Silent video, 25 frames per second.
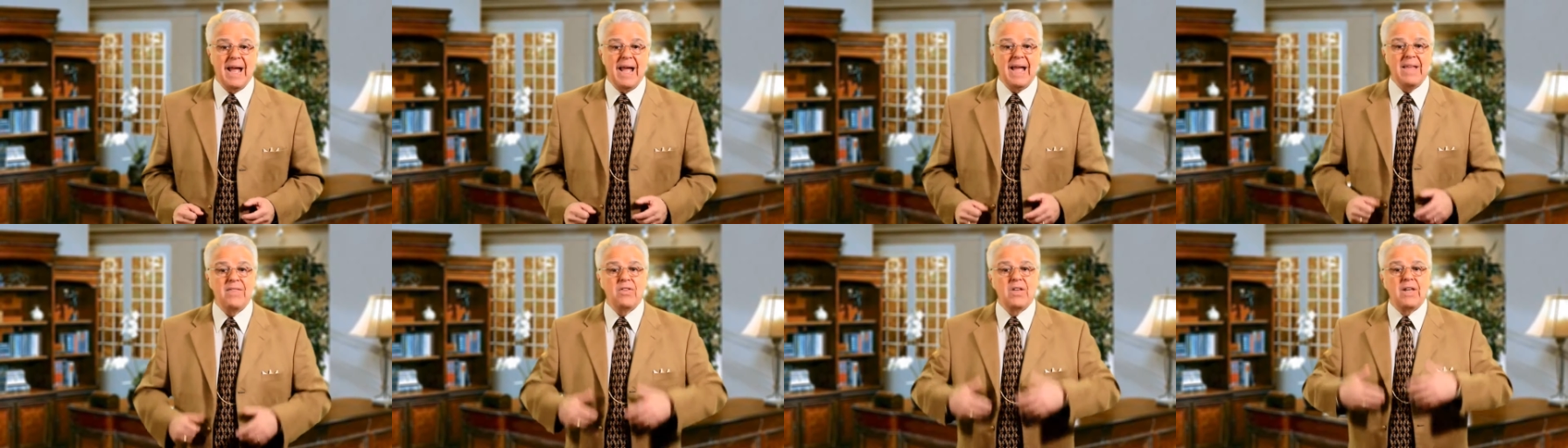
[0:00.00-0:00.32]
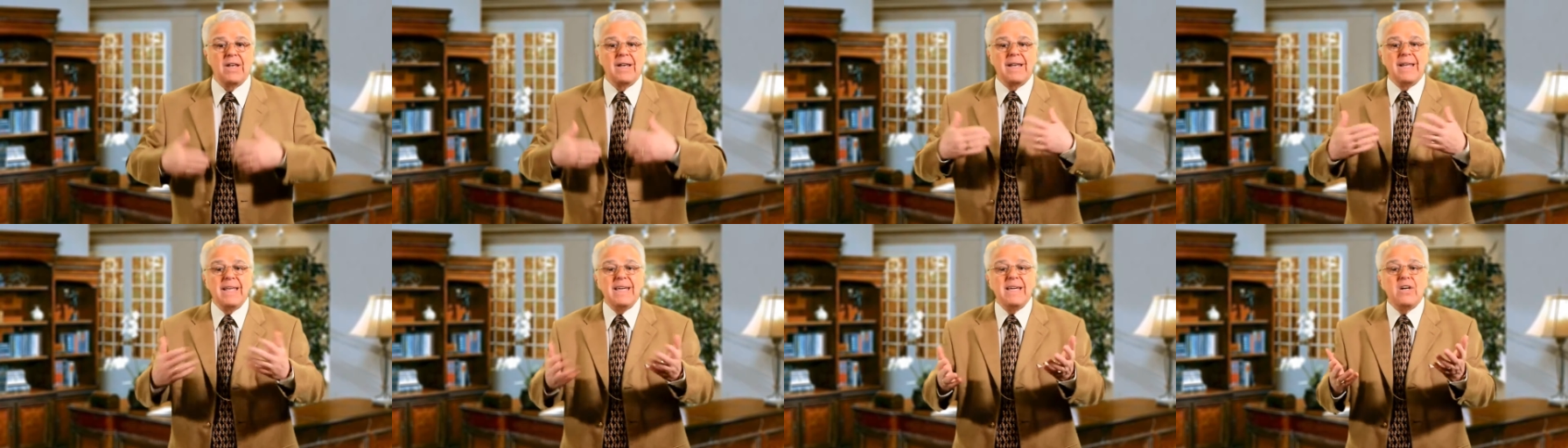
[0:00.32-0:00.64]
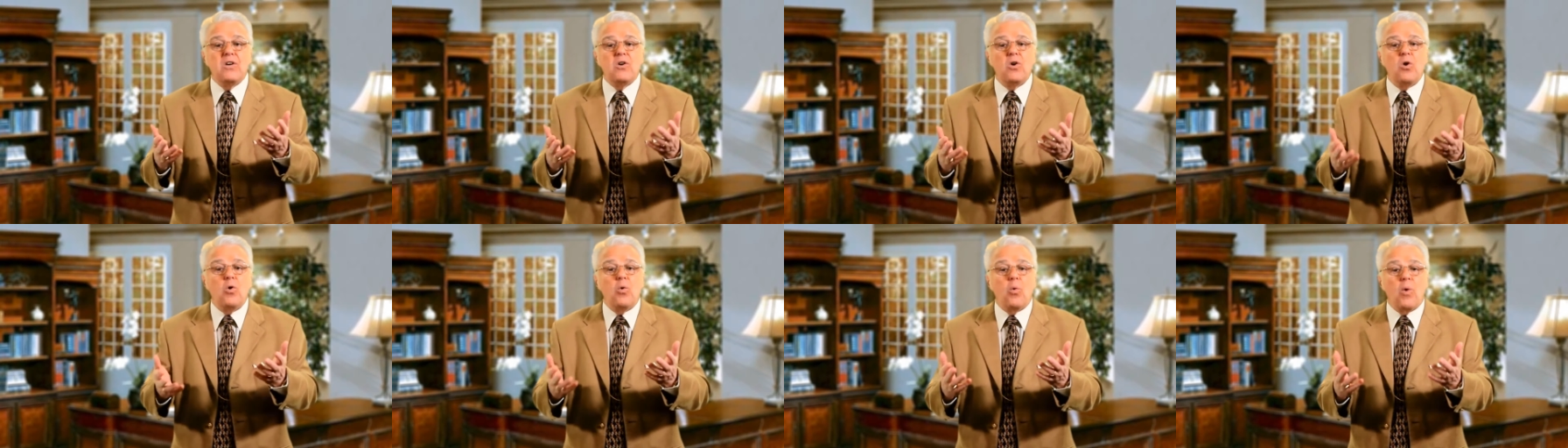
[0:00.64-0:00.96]
and the
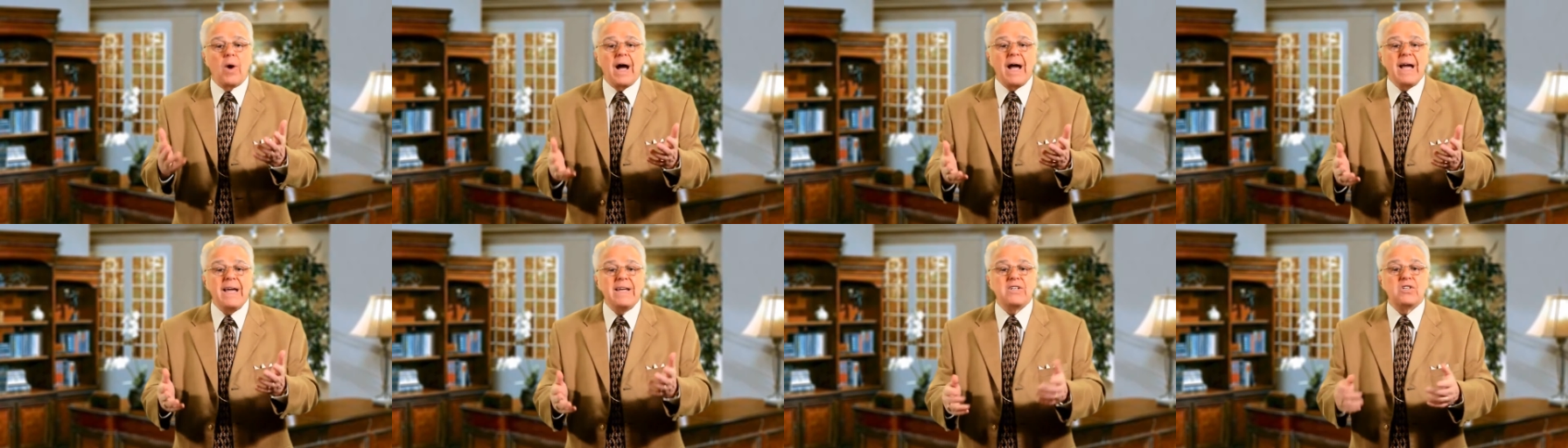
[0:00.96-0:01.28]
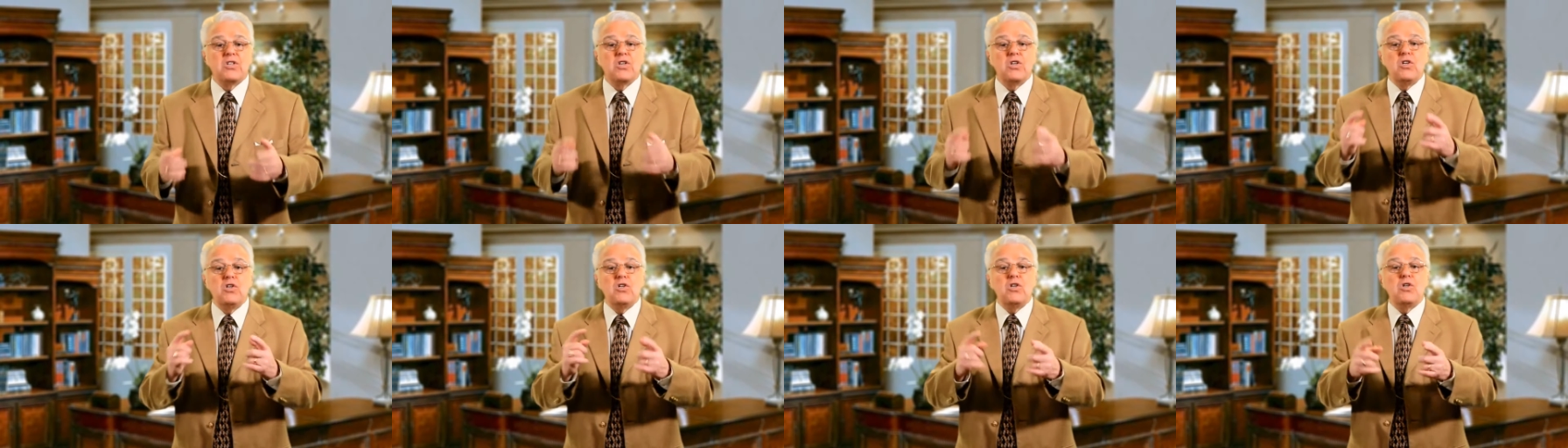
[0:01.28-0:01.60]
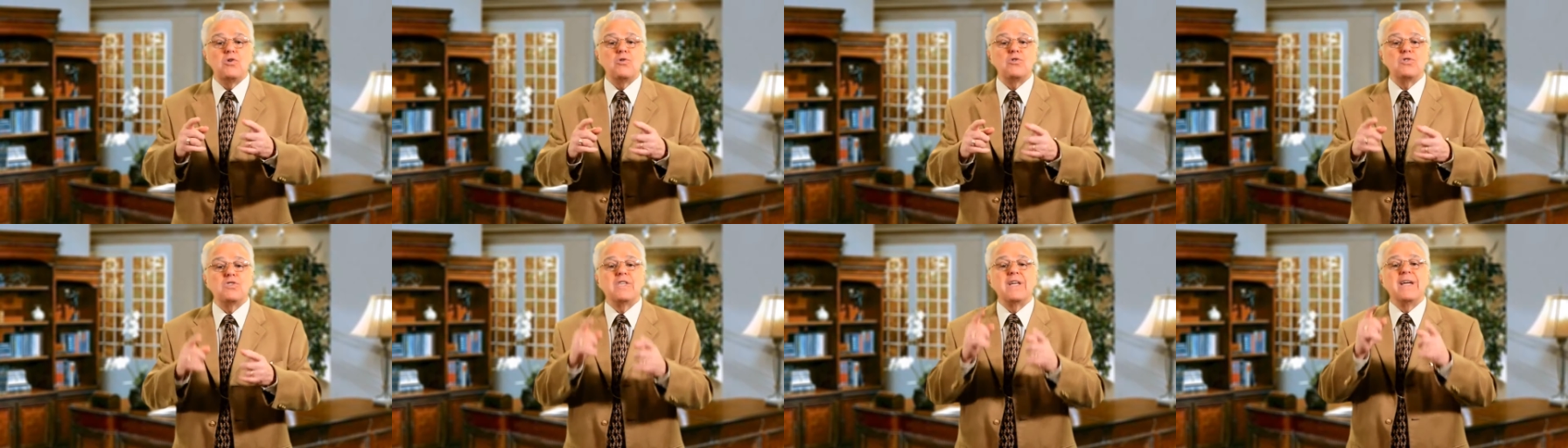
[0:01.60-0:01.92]
legal right to
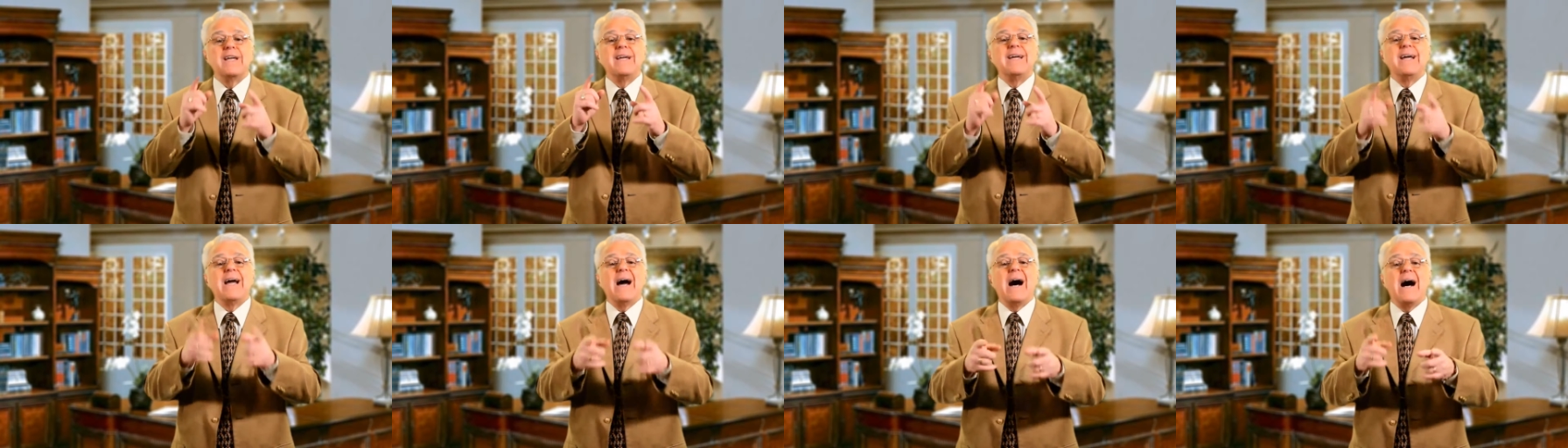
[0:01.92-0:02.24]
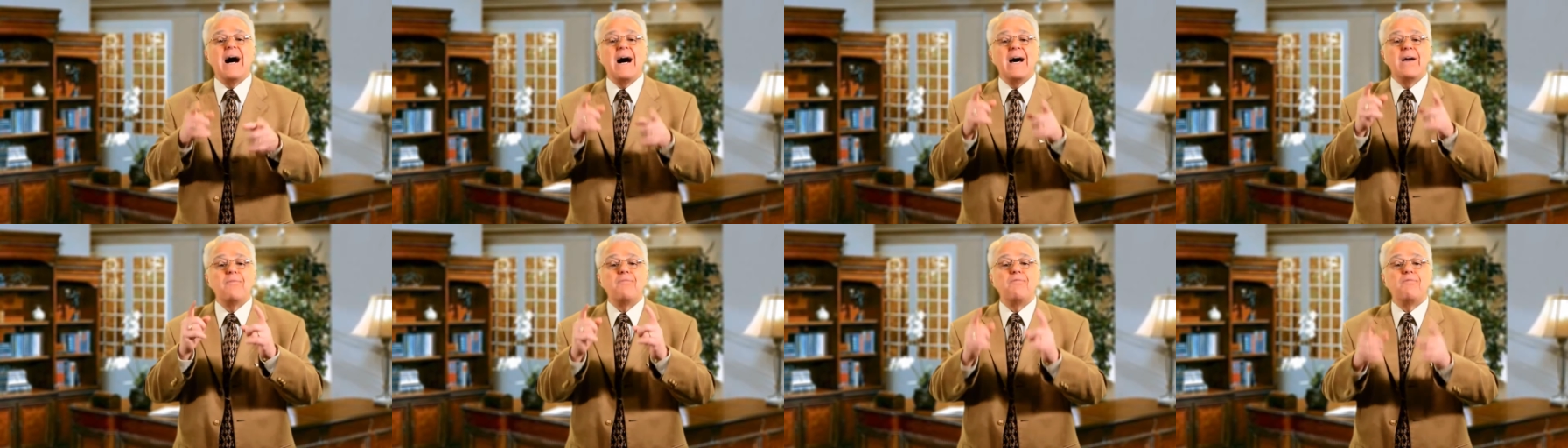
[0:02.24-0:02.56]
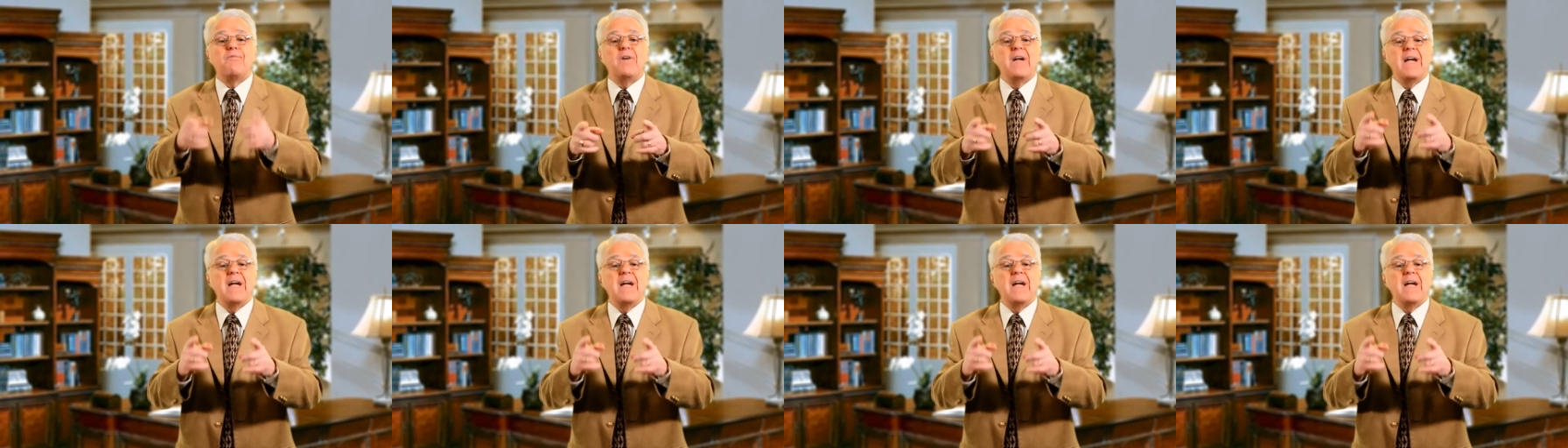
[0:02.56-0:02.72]
use the God